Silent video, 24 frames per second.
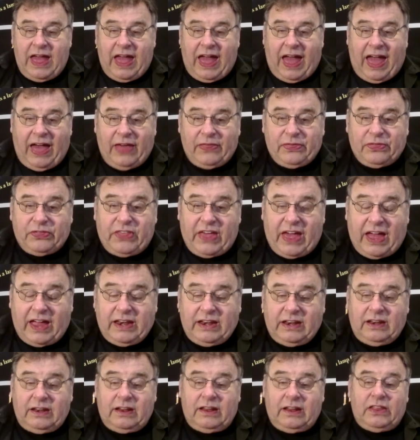and
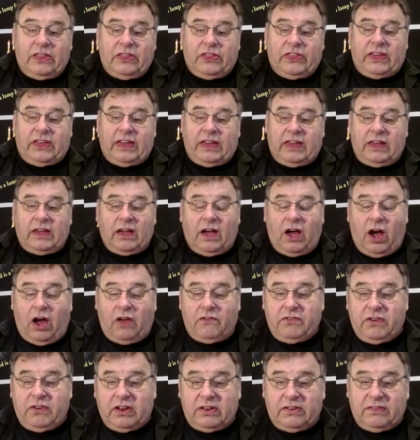then the
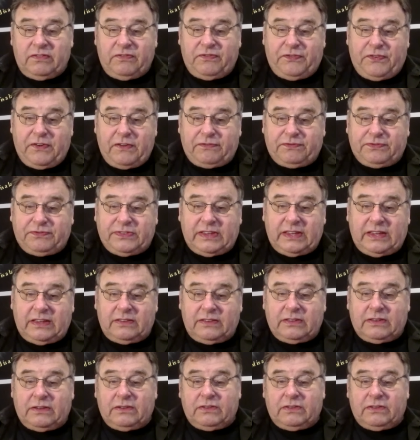150